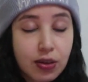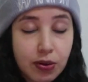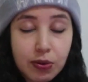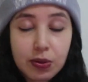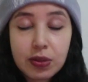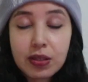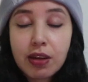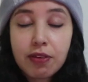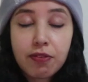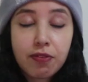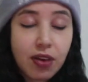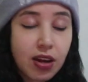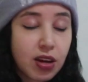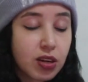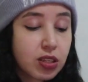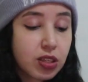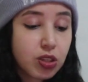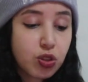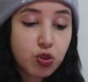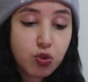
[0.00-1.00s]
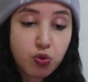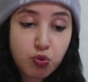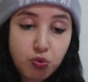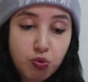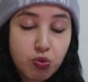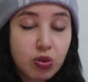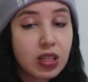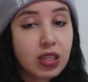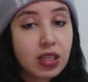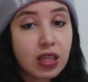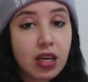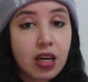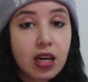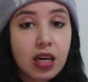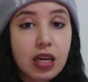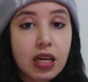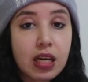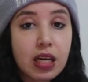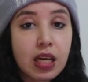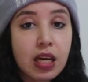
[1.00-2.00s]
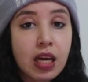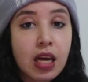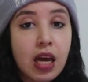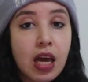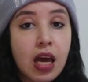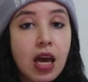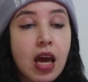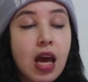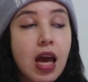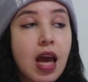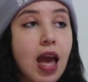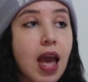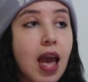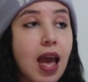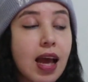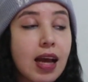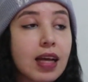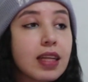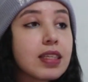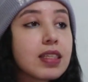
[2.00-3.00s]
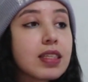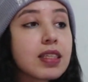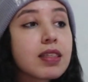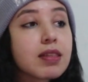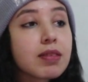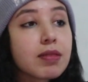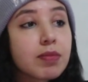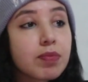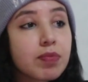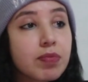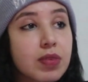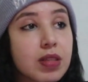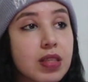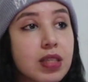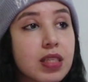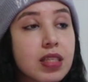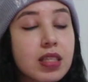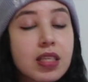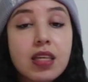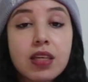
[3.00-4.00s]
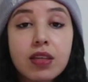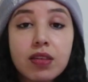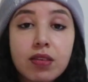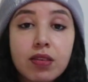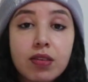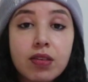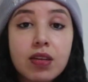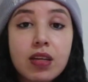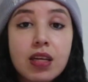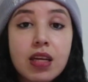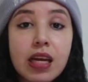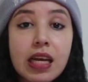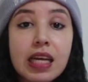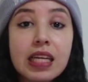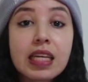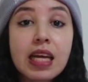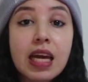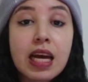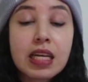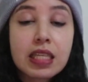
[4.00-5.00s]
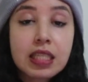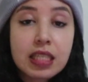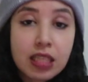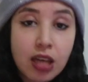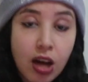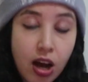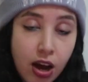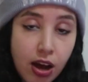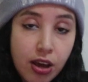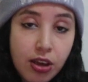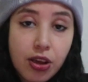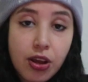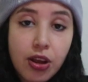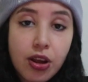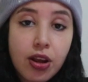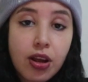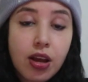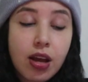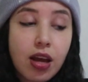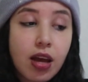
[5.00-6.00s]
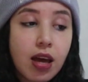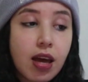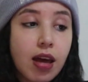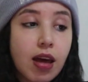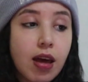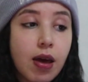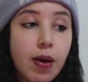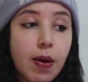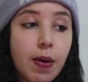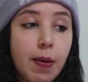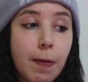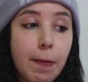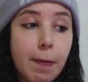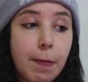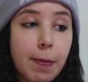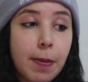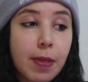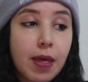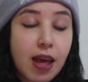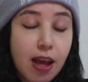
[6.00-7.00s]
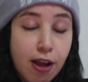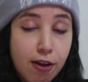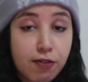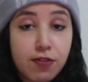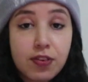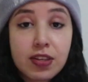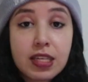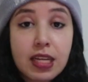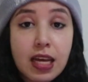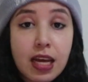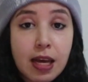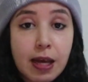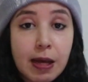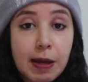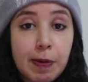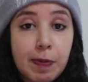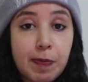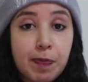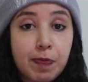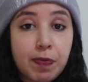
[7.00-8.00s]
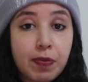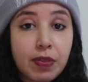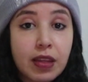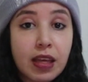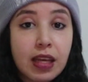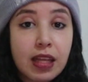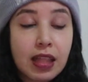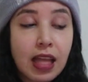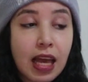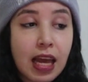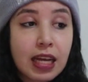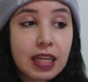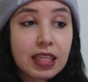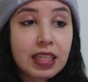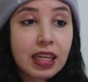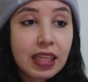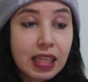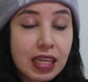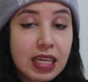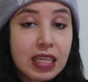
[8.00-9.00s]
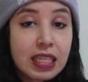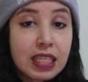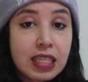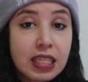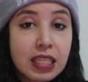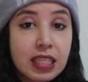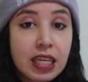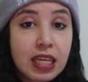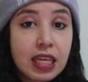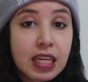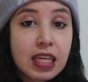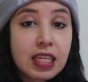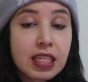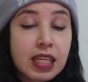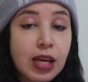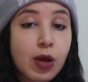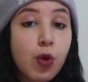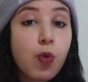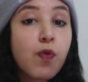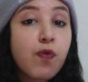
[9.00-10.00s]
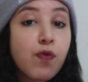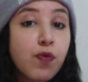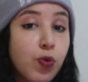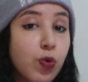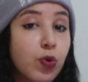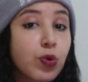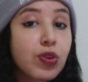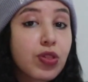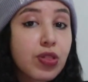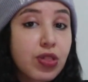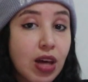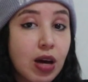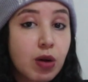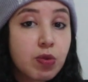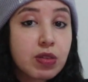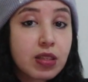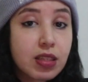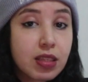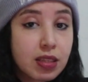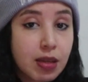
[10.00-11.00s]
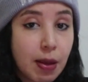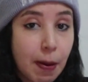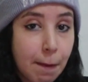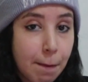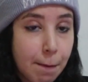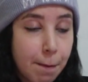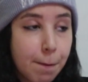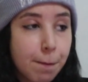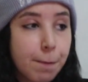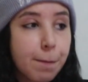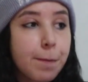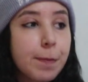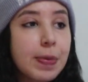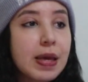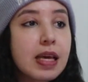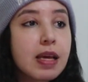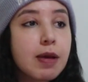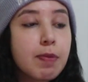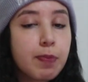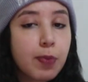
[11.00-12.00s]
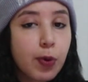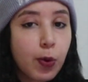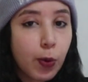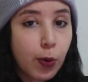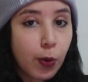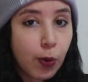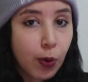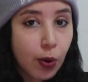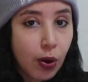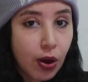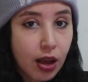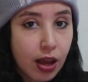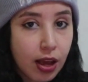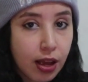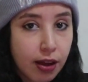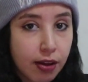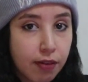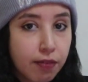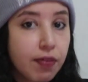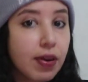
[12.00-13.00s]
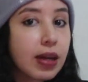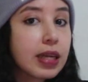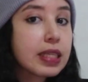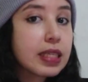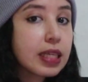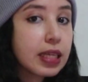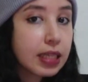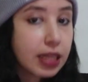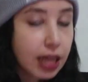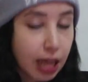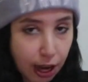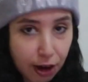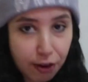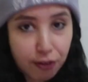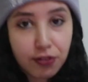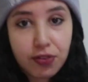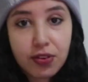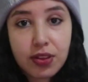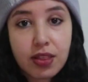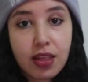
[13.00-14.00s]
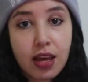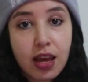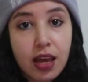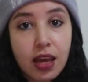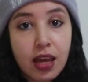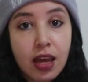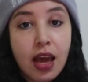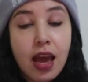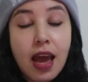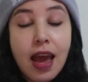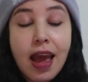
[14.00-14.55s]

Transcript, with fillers: coronavirus is really high, and still it gets higher every day. Like the least is like 4,000 people affected every day,